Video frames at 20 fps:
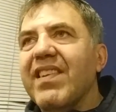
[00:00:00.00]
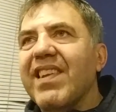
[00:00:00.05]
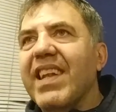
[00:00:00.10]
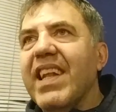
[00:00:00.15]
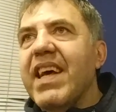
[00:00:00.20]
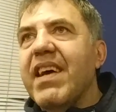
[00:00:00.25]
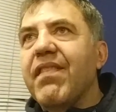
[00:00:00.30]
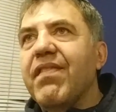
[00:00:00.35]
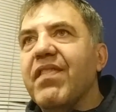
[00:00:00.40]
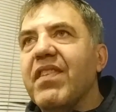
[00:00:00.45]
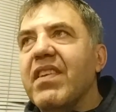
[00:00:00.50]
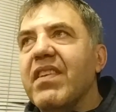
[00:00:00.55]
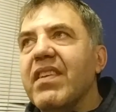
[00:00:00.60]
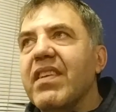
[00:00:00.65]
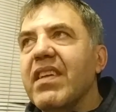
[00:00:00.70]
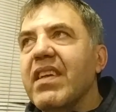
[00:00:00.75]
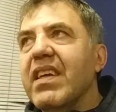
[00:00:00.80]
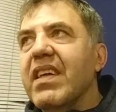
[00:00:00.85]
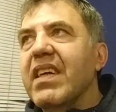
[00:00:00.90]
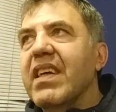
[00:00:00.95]

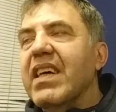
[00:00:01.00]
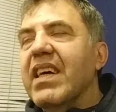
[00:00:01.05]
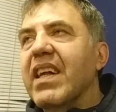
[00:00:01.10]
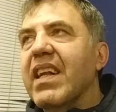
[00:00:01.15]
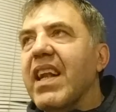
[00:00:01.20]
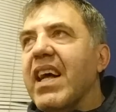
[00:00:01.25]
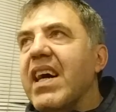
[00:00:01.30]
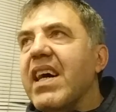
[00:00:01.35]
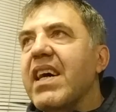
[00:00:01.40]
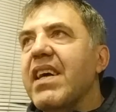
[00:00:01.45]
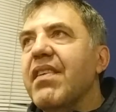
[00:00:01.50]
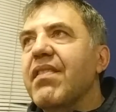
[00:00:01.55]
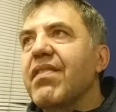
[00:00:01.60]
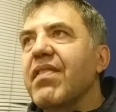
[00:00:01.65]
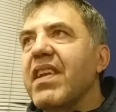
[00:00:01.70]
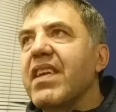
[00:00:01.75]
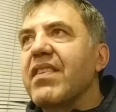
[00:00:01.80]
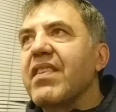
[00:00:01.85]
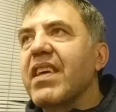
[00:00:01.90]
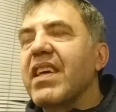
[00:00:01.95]
left
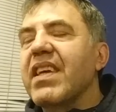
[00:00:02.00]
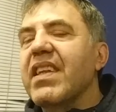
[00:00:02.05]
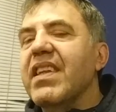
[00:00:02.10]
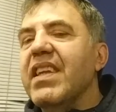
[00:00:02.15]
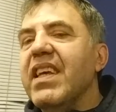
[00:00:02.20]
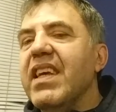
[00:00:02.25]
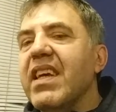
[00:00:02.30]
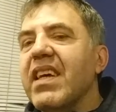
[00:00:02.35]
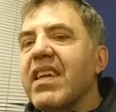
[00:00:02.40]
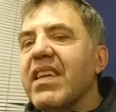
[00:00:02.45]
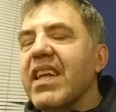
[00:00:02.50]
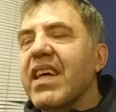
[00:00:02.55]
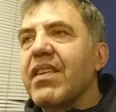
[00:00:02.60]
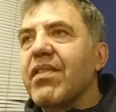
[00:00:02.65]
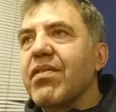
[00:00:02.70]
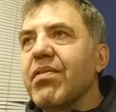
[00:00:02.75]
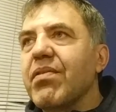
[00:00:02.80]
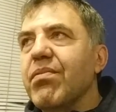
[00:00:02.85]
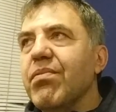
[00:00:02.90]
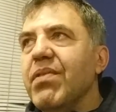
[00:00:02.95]
alive, let's say a deer
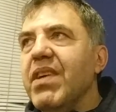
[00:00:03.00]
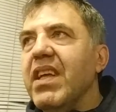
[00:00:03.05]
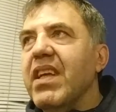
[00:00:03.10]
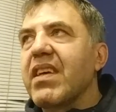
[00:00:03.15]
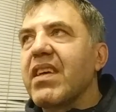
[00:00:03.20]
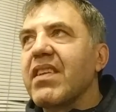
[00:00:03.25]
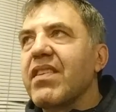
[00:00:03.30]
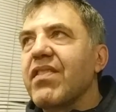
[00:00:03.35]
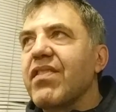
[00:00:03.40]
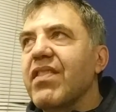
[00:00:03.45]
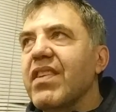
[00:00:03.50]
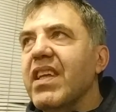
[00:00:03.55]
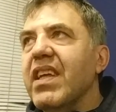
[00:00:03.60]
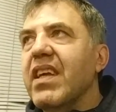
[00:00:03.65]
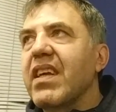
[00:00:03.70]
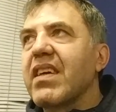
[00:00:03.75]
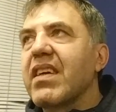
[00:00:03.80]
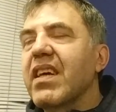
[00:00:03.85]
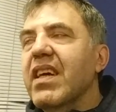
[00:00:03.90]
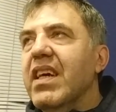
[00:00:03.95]
that's weak and
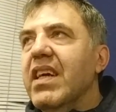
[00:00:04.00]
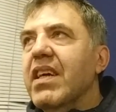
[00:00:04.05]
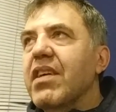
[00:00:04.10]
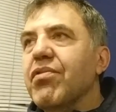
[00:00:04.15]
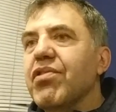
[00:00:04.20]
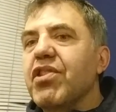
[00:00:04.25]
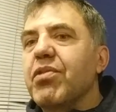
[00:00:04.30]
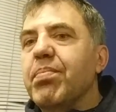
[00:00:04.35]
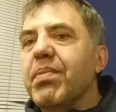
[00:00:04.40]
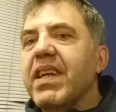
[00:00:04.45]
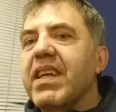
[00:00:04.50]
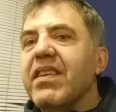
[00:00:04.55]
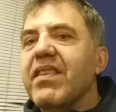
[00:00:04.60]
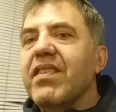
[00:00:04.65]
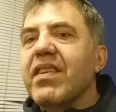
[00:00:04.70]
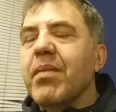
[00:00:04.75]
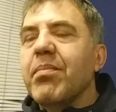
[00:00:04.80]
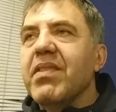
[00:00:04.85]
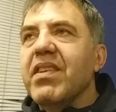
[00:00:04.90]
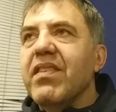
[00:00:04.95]
sick, will spread
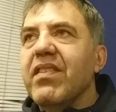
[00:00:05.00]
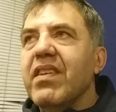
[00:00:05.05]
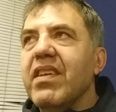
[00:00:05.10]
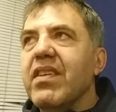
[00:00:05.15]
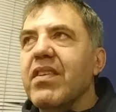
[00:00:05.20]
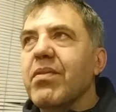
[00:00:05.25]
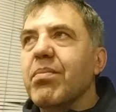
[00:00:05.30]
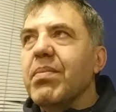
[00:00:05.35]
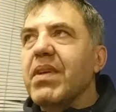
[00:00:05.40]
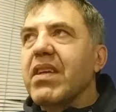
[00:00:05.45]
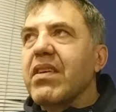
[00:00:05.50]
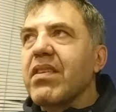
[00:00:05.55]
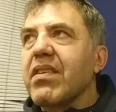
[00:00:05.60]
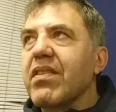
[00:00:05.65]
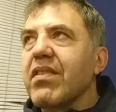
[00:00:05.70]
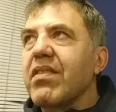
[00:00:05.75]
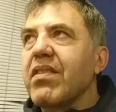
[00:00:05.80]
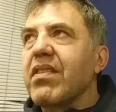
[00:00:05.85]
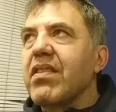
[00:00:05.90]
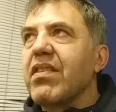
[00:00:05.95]
some disease,
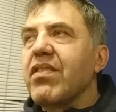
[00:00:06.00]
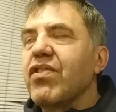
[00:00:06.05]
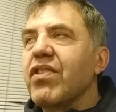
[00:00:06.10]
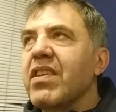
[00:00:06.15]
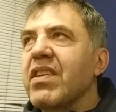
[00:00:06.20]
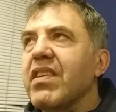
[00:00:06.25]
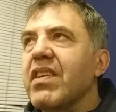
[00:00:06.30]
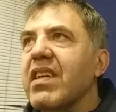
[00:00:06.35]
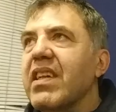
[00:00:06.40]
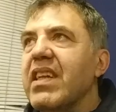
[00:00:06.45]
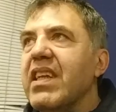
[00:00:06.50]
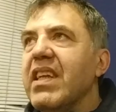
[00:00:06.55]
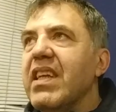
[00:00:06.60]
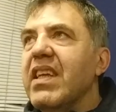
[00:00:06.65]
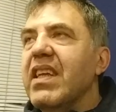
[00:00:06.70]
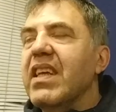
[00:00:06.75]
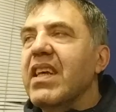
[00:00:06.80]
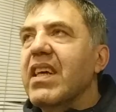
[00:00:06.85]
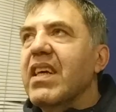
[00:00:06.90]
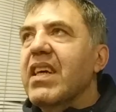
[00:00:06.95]
because
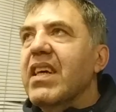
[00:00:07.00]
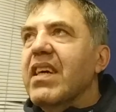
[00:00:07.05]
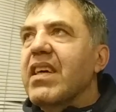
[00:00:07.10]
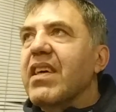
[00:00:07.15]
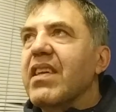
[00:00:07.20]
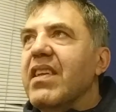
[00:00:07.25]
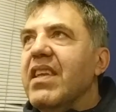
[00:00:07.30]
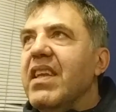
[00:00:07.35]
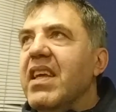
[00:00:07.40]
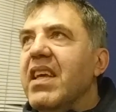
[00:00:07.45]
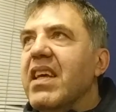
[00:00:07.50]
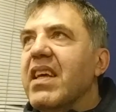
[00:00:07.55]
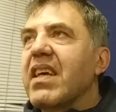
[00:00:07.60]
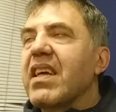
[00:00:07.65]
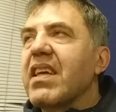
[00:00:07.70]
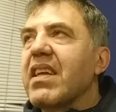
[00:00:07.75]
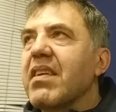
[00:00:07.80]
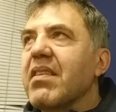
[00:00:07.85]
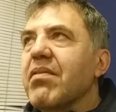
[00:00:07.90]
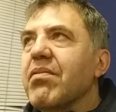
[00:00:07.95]
generally a
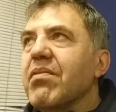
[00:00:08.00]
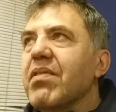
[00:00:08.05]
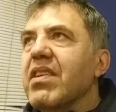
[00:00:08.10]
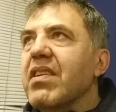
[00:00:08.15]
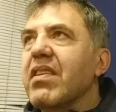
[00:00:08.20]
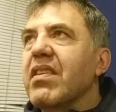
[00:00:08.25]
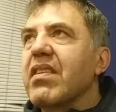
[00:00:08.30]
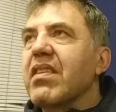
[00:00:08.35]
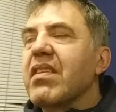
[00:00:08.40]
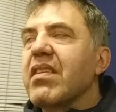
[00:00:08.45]
deer would